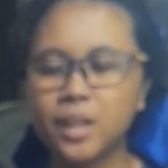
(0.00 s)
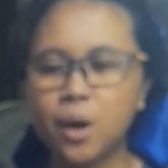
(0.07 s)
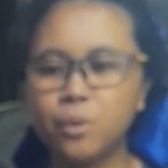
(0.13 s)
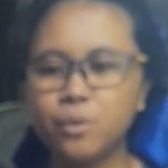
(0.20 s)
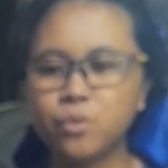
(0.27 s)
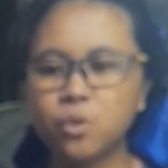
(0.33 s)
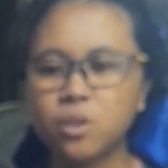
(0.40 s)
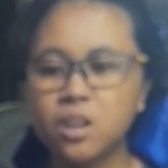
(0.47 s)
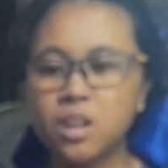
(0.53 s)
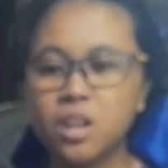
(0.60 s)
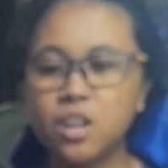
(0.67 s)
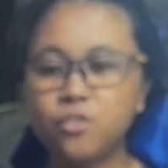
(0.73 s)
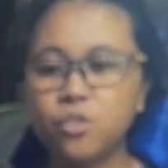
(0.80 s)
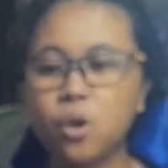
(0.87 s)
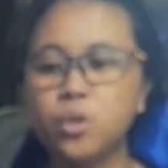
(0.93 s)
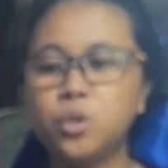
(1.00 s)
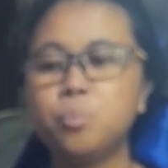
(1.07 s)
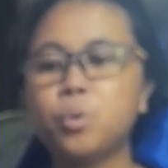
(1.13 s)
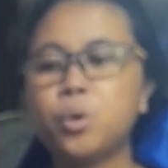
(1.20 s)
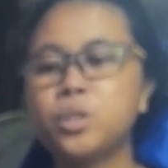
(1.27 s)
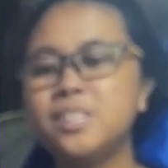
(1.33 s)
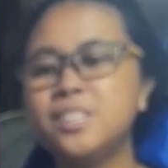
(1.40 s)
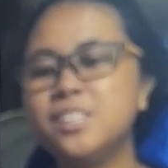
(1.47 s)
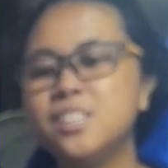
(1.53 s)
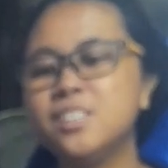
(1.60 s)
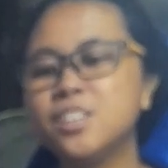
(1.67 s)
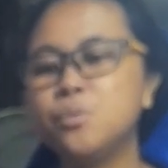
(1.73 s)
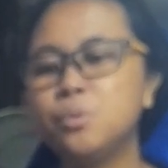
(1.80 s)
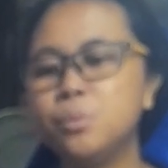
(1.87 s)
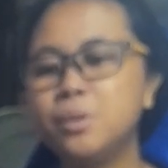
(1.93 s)
However, if the other party
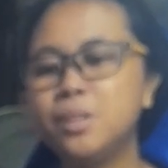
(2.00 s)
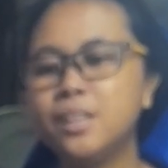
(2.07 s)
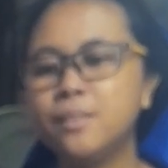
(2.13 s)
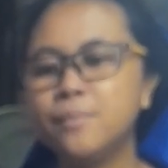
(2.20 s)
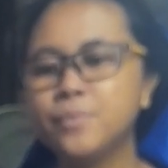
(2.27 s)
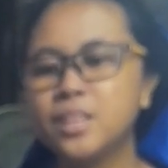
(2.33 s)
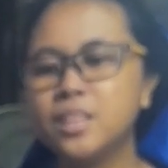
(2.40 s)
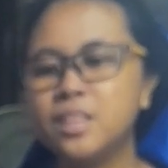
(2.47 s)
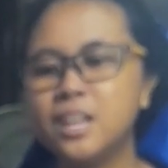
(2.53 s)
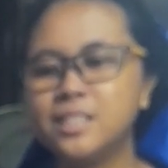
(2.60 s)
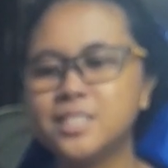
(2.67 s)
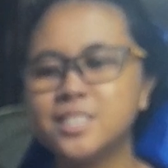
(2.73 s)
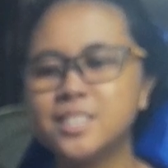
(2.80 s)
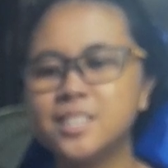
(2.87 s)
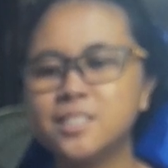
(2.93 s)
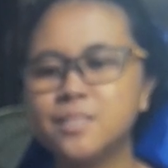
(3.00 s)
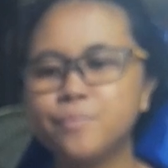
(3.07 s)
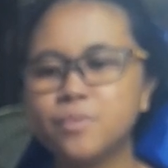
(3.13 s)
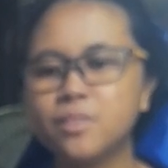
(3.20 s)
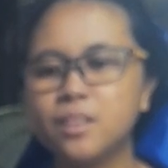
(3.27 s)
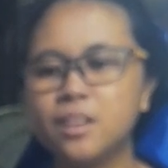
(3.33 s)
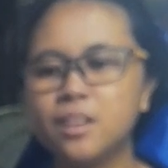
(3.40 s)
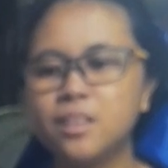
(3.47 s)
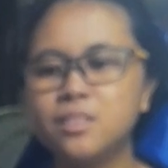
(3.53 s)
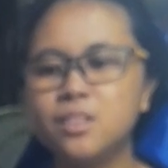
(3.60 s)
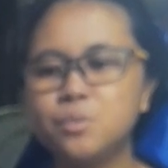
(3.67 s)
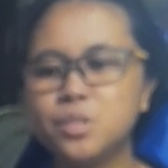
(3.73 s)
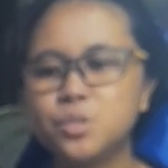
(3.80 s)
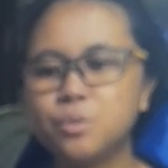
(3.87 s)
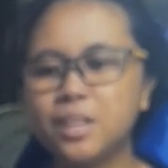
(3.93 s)
didn't agree with it,
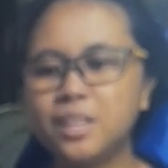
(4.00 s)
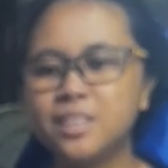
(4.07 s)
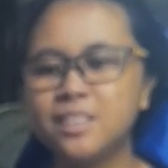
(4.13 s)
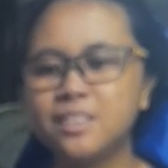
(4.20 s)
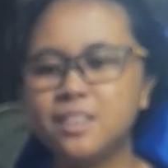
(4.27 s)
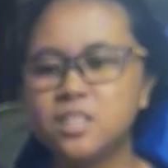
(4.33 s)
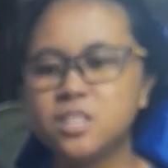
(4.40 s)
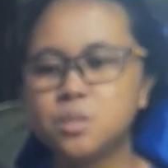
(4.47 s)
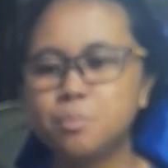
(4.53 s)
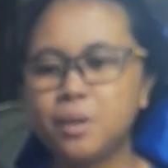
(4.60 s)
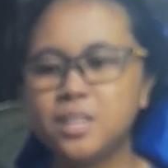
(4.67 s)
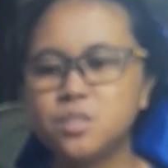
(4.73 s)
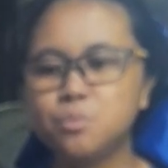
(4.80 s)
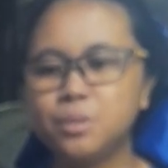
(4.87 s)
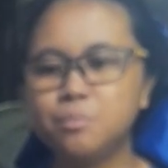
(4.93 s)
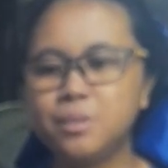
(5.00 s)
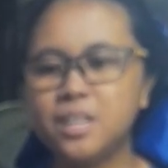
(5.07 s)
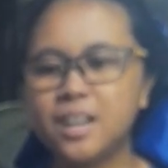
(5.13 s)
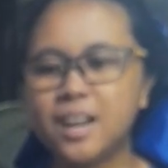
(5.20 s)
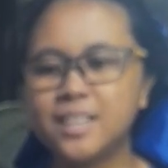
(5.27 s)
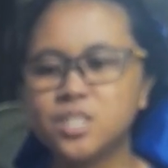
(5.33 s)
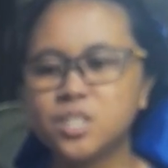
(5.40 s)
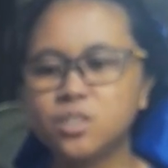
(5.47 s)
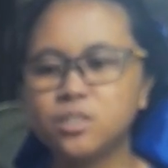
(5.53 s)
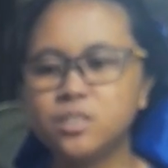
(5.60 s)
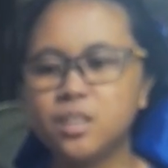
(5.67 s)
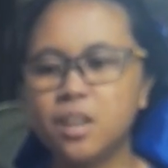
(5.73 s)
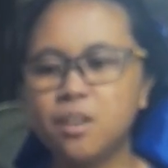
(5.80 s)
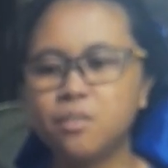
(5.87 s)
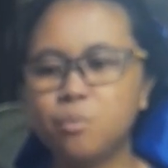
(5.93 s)
the restraint in that space will be
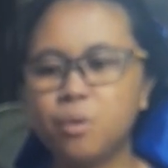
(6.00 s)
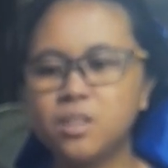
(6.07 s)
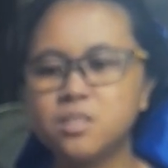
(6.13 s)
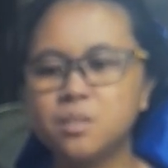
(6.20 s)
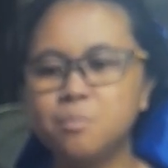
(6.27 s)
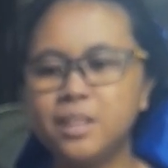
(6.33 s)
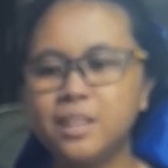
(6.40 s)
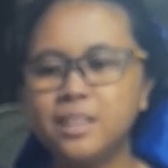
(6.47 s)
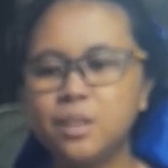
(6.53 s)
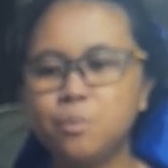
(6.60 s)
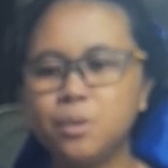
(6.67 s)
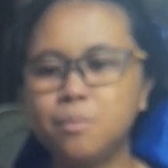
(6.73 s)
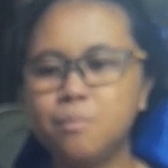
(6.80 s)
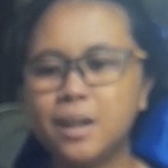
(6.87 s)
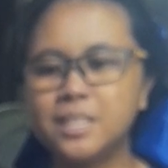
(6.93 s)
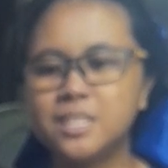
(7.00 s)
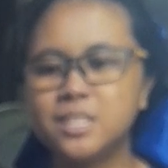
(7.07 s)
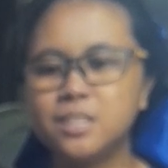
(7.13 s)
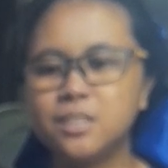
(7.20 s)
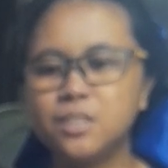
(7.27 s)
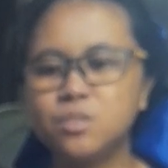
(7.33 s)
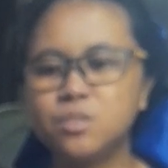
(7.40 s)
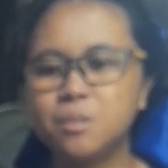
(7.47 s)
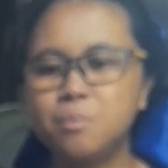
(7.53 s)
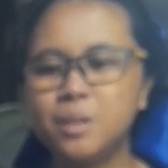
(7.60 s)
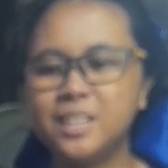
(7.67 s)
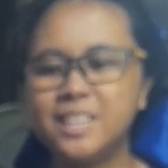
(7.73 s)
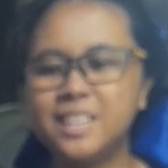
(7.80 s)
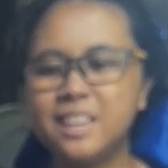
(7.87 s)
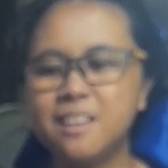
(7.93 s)
cancelled. It was ability with bad
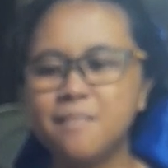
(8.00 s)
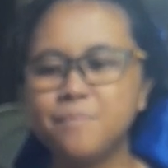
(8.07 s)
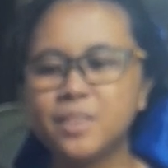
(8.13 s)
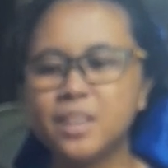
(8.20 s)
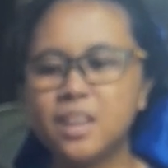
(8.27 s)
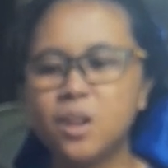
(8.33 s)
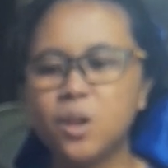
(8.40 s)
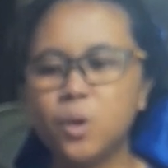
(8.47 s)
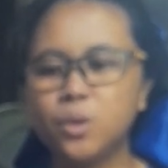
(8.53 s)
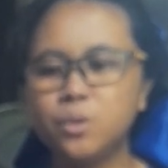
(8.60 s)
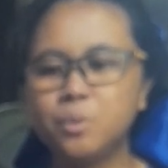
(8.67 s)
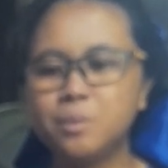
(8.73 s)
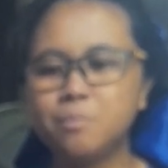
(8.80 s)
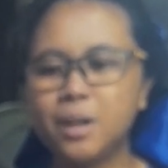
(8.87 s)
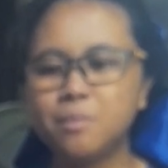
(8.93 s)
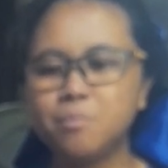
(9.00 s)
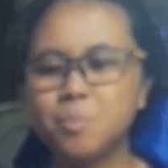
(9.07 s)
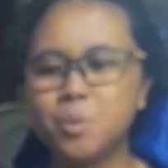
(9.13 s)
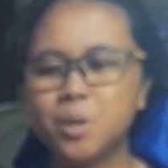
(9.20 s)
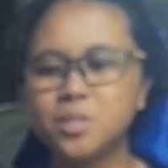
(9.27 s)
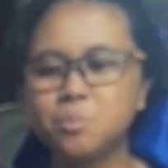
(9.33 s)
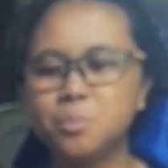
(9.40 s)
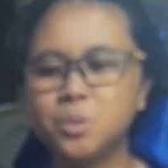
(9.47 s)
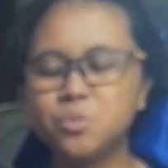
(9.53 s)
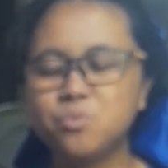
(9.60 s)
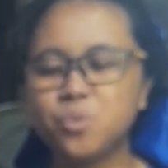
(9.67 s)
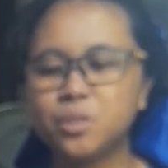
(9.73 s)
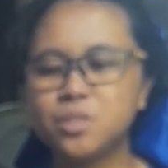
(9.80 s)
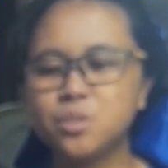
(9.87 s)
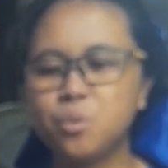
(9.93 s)
usability, although it might be possible to
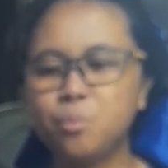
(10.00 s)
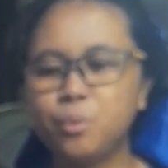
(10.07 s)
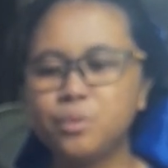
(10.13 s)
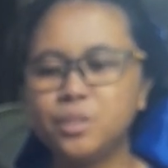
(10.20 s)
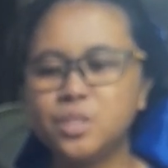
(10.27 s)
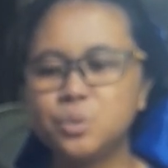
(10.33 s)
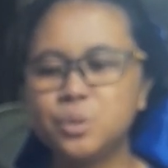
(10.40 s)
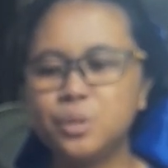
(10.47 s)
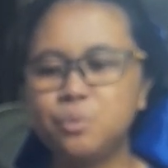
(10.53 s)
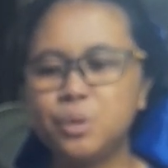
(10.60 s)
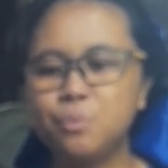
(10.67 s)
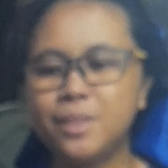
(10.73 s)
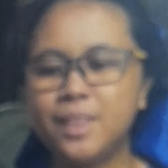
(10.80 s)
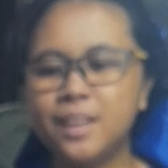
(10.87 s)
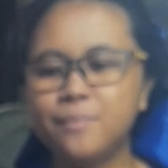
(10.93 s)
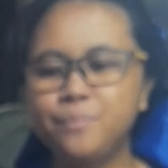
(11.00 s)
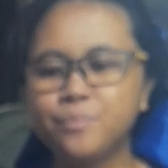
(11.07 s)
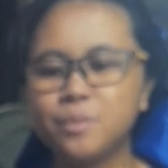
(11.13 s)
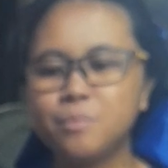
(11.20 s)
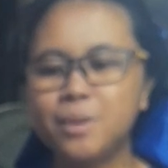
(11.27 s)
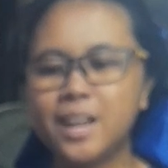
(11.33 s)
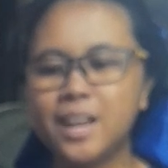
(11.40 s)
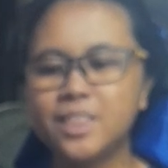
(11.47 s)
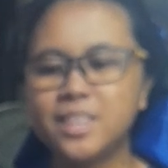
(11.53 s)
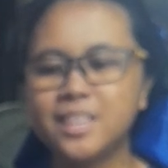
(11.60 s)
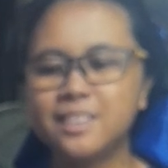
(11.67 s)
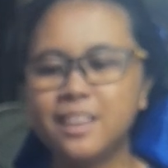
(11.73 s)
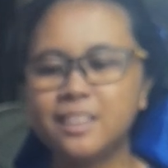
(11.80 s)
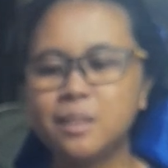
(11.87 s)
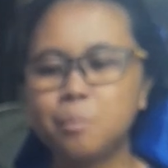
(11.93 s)
force the opponent to agree with it, but I
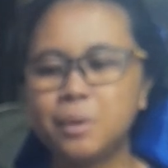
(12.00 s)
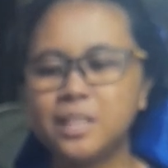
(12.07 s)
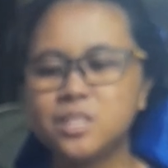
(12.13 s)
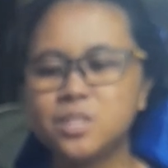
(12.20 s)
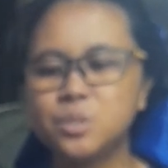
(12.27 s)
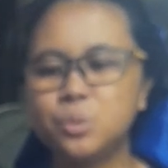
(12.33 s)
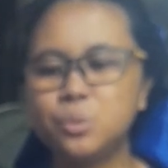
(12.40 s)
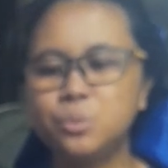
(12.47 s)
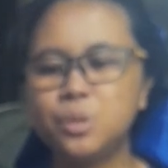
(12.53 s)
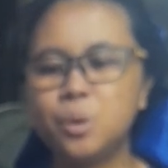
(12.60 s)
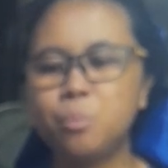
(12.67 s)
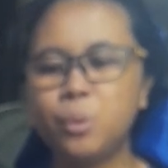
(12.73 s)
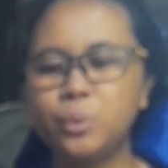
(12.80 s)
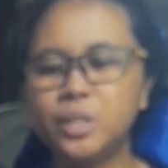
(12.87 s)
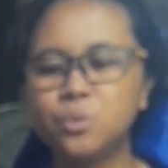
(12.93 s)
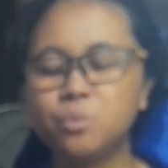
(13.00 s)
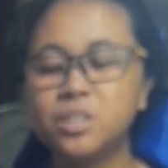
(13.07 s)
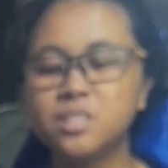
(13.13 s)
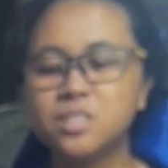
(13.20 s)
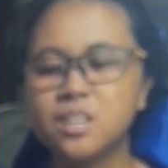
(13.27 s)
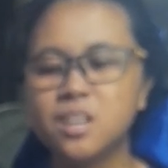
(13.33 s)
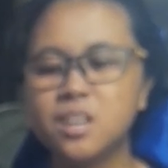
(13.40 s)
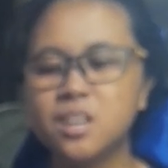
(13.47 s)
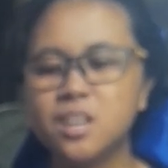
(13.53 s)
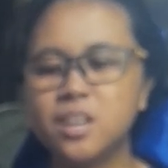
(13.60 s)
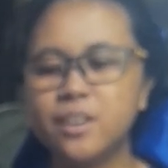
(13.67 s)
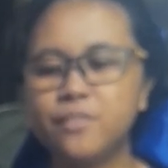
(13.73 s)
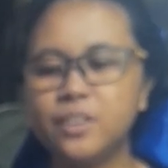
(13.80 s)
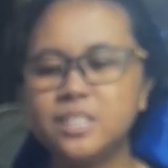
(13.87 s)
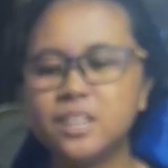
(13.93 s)
think that depends on who the opponent was.
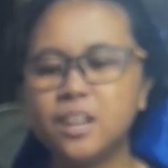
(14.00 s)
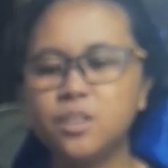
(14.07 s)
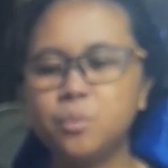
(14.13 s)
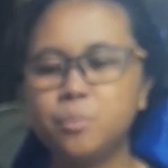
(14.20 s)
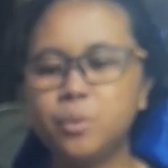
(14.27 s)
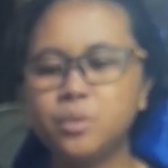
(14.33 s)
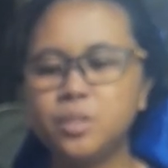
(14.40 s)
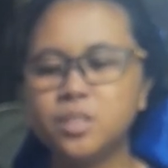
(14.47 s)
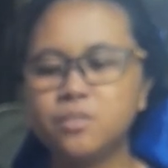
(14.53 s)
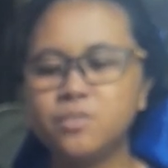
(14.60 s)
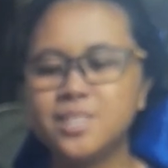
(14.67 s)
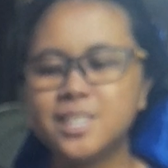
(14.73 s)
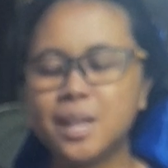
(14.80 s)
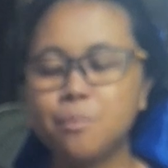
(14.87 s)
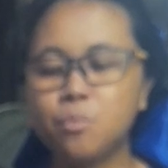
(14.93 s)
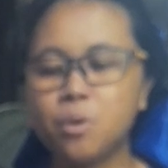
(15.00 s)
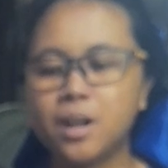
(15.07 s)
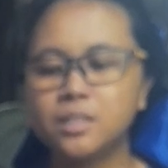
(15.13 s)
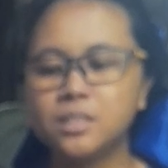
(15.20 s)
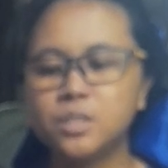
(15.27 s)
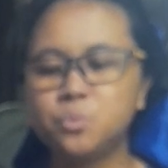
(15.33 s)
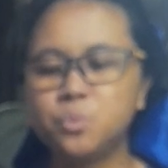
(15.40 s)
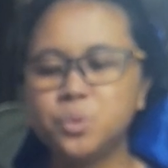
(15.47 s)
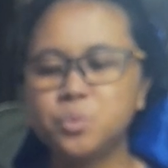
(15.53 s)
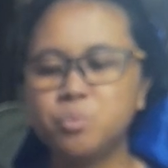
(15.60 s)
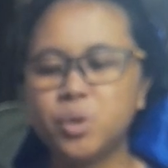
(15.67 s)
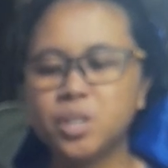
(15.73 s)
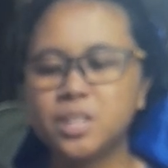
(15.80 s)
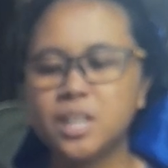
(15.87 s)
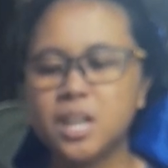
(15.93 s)
If it's an opponent of the same rank, it won't
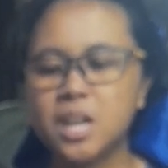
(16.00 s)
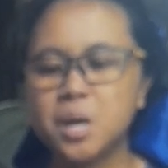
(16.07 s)
work.